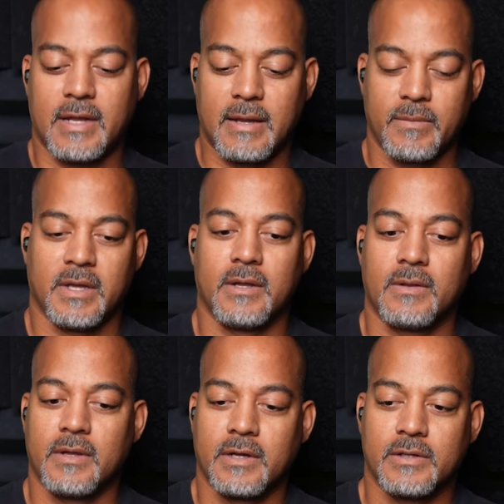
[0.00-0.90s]
like me
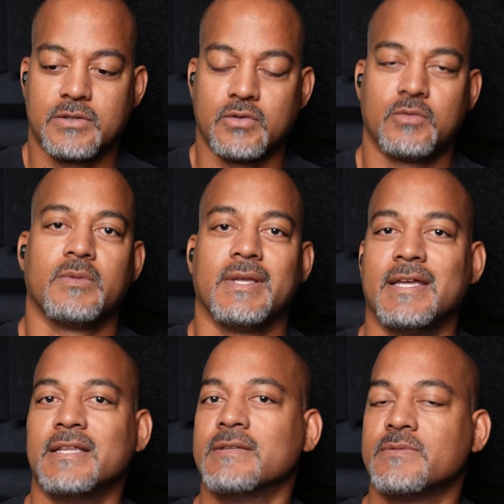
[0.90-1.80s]
that consumed the
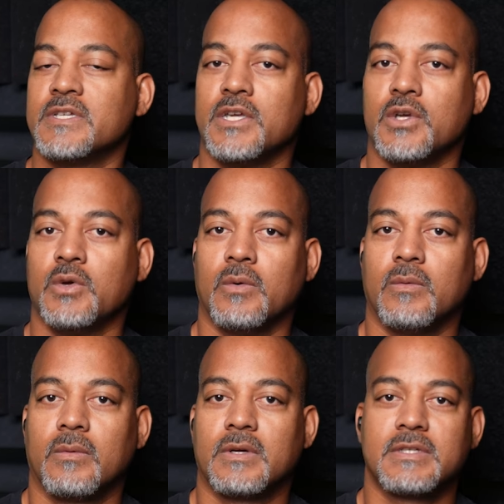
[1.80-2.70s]

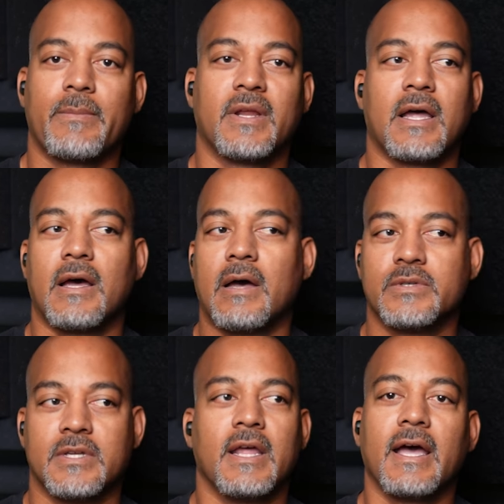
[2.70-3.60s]
MCU, because I mean, I
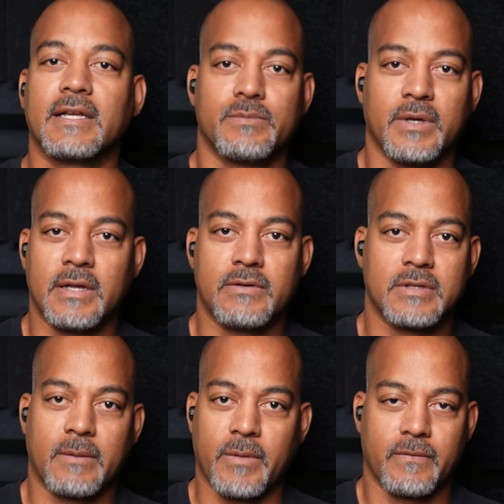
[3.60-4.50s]
was into X-Men. That
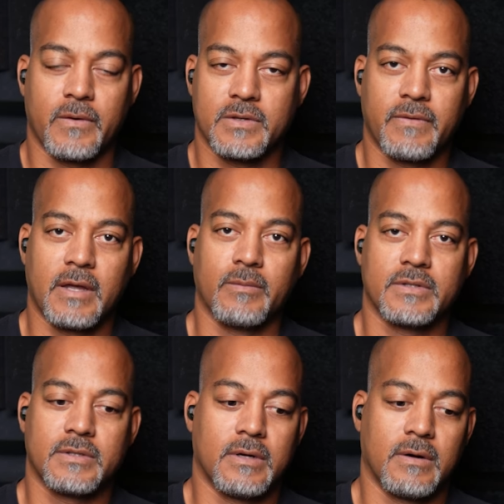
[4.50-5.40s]
was like my first
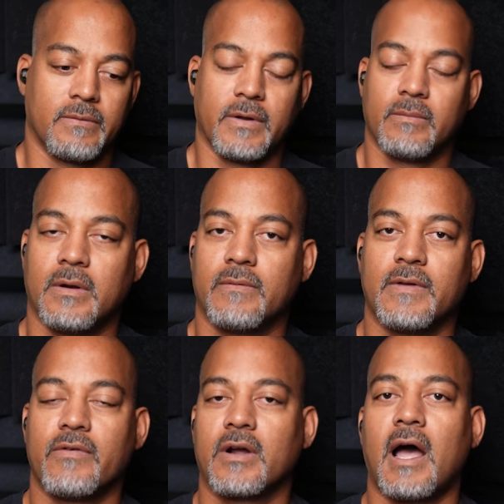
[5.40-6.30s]
famous or
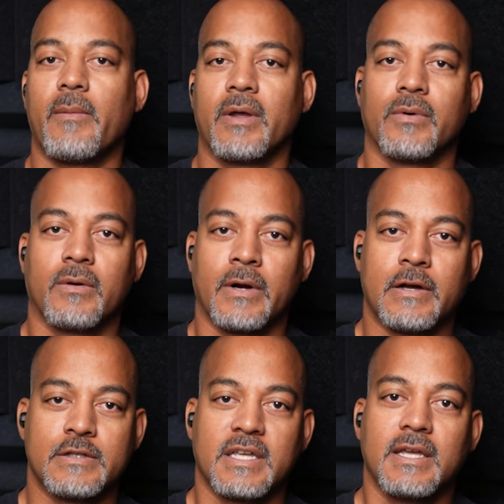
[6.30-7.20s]
favorite comic book when
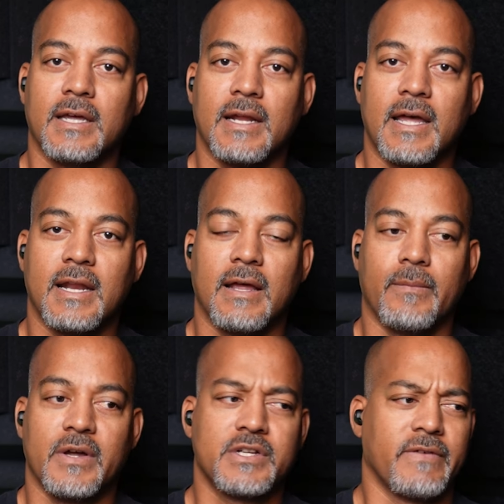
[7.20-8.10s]
I was a kid. I had a
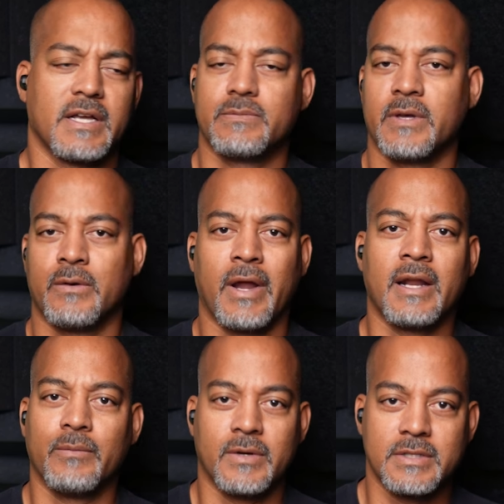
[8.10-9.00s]
bunch of X-Men,
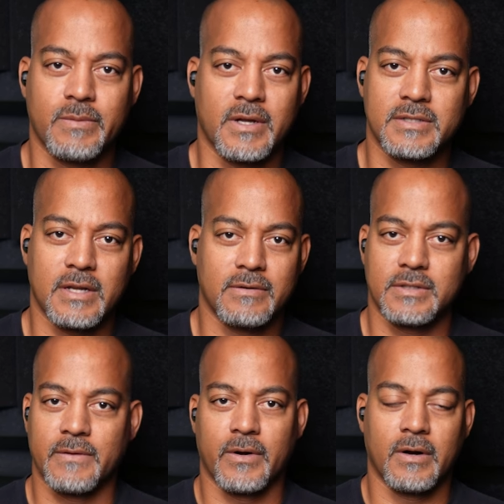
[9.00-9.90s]
random ones because they were
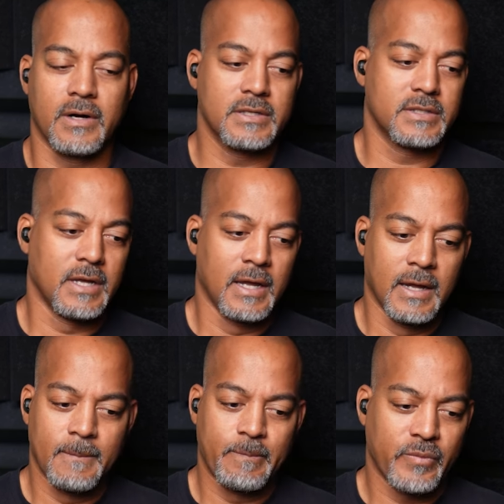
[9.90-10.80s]
different artists.
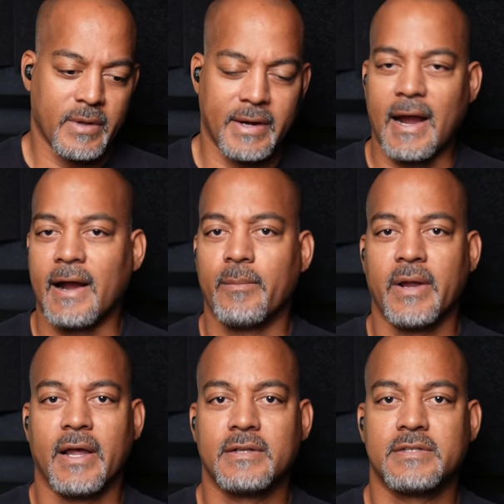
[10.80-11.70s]
Had Iron
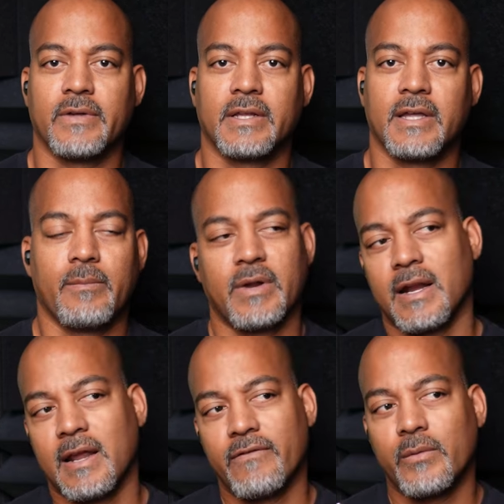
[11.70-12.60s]
Man, stuff like that. But
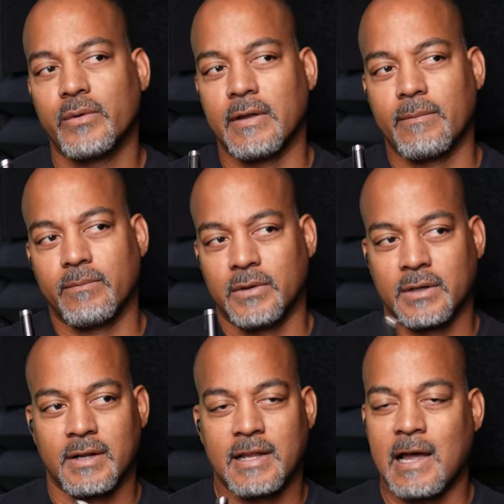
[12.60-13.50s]
I never really
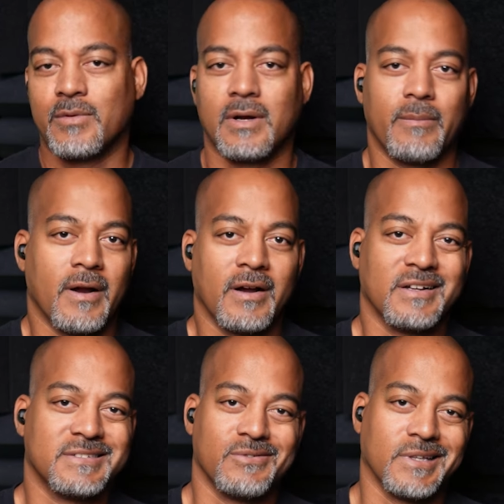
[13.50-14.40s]
looked at Captain
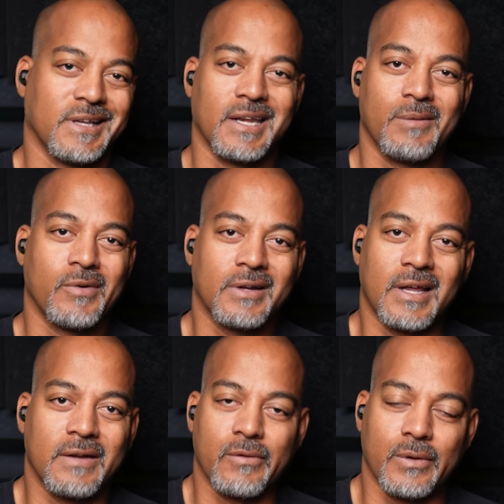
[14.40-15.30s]
America as really anyone.
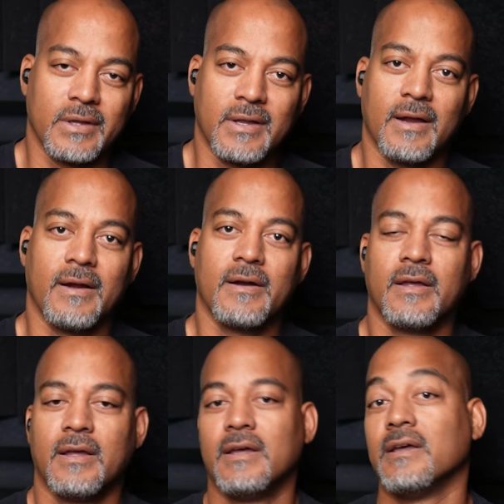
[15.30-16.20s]
I never really cared
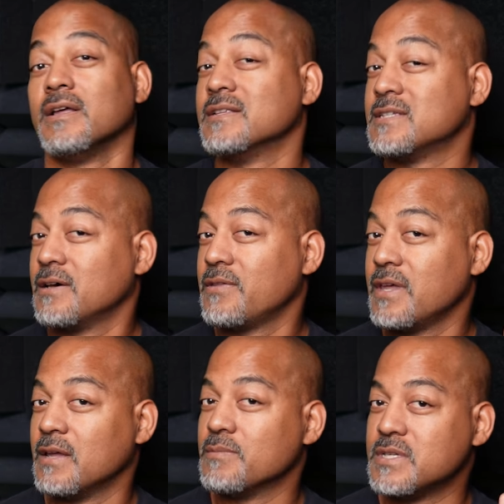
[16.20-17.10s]
until
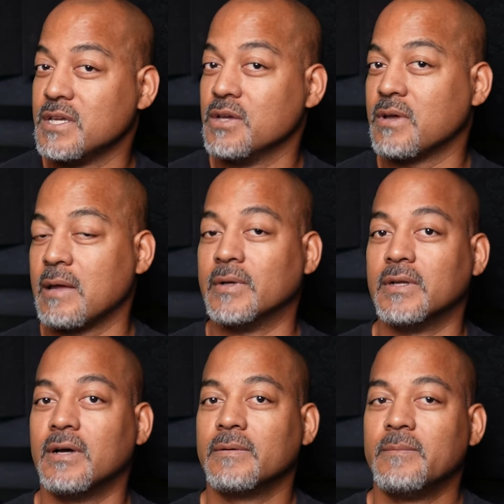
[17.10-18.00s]
the MCU came
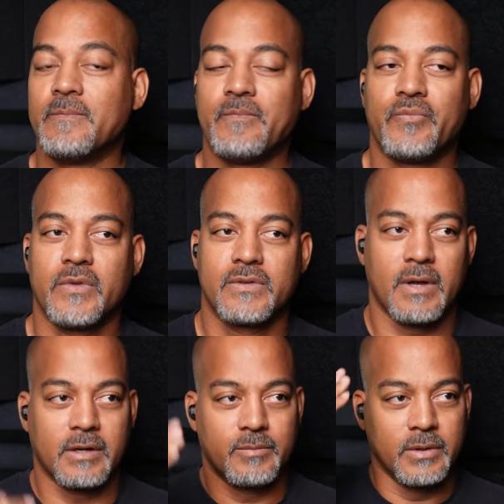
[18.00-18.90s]
along. And so
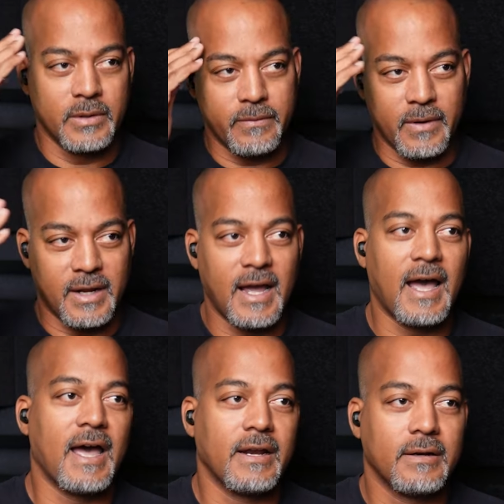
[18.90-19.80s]
I completely
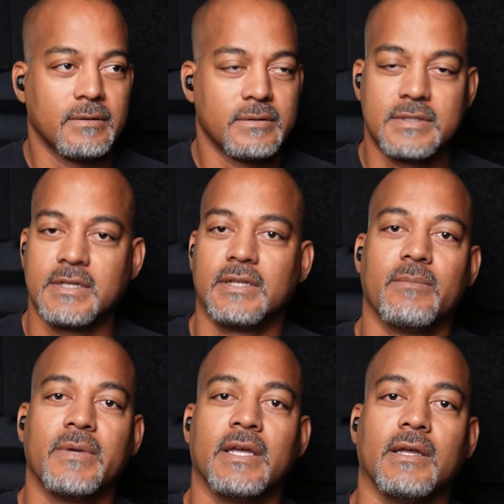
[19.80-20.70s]
forgot, silly
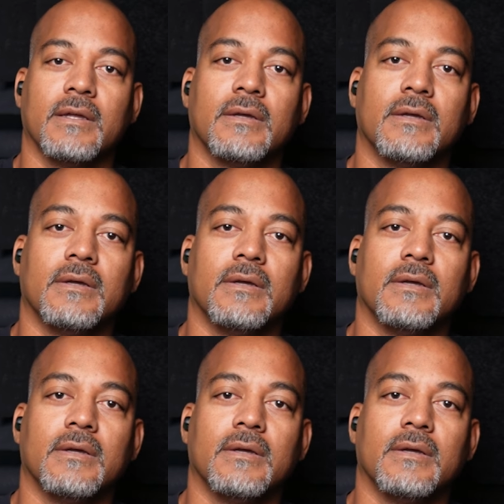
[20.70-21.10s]
me,